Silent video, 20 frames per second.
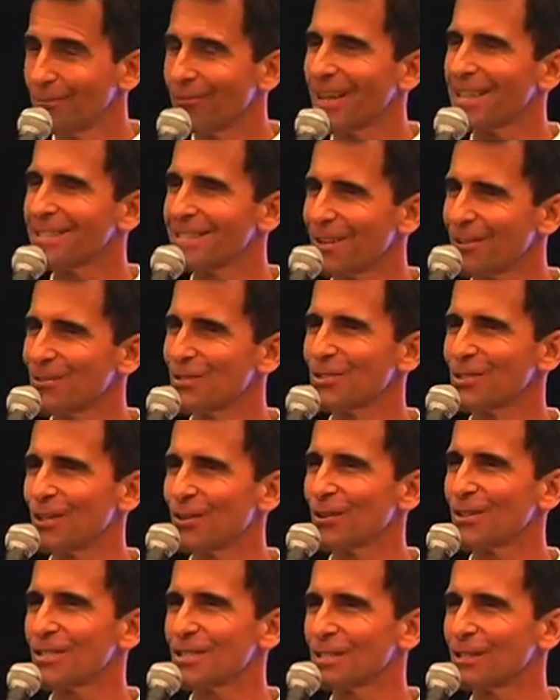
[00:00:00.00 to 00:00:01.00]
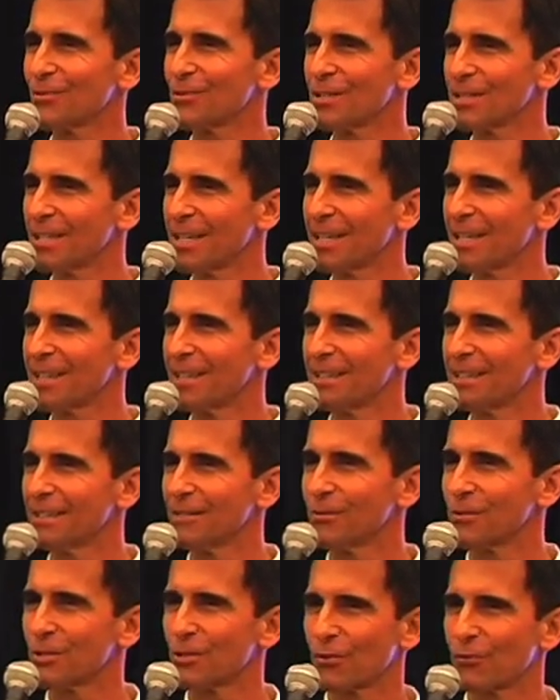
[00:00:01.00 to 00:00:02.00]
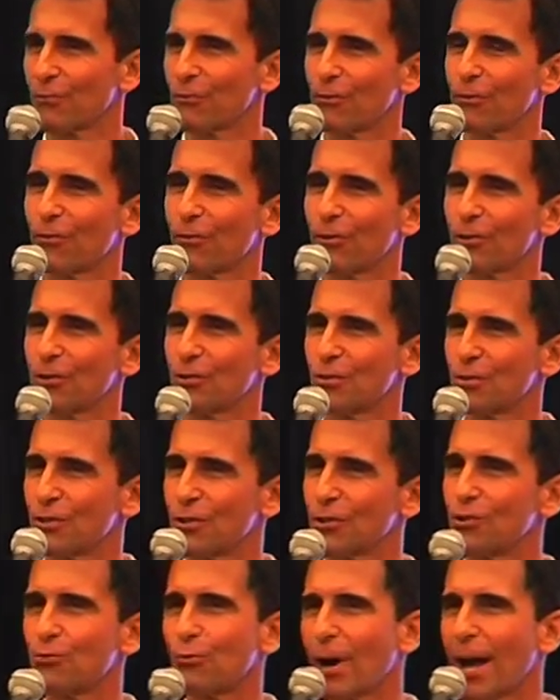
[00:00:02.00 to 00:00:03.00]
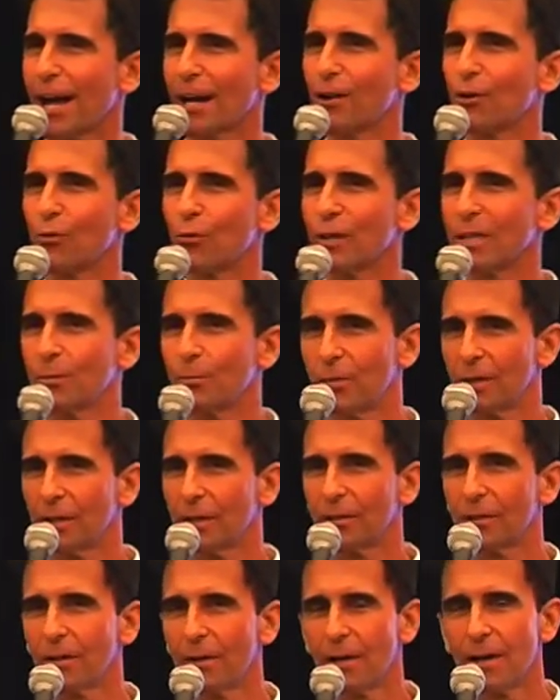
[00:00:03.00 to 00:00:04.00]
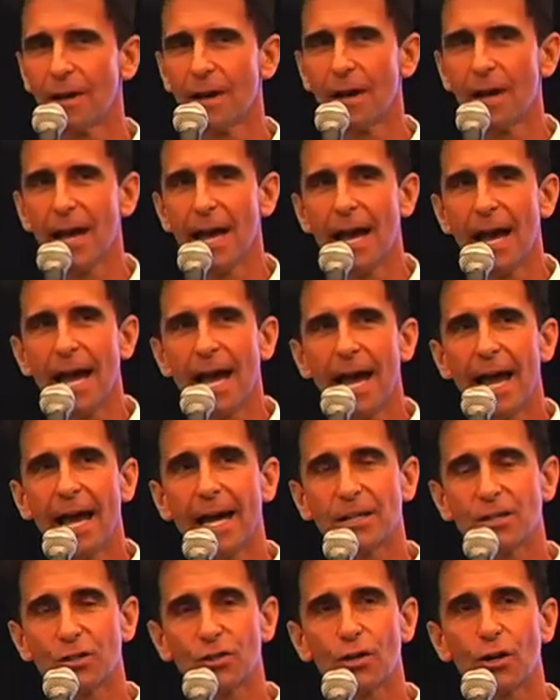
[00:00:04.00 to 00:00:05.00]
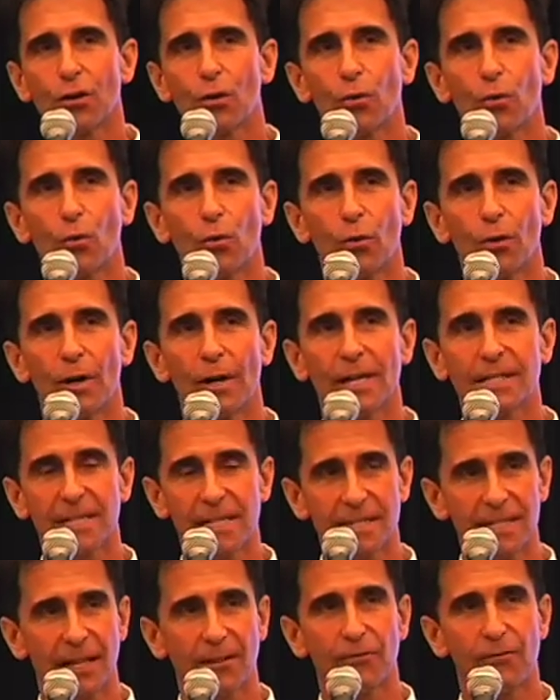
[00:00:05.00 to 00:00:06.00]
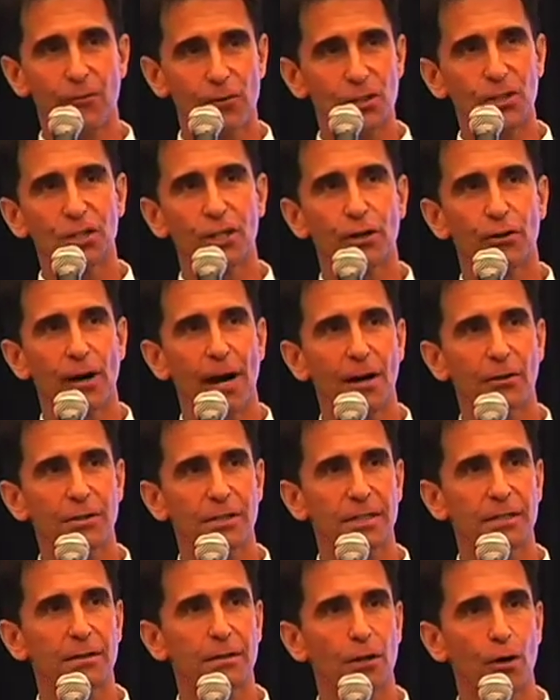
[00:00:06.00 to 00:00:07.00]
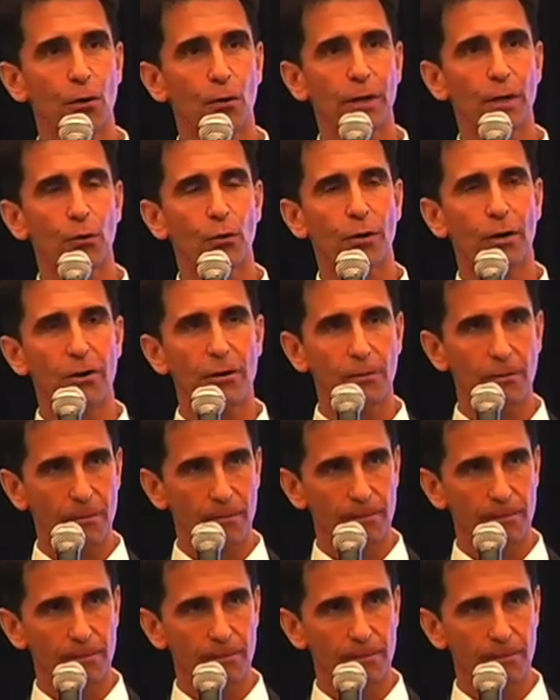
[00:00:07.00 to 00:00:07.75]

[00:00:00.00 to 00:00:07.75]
That's how seriously it was taken. It was referred to as the drag queen bill. And so, as I said, first year out, didn't go anywhere.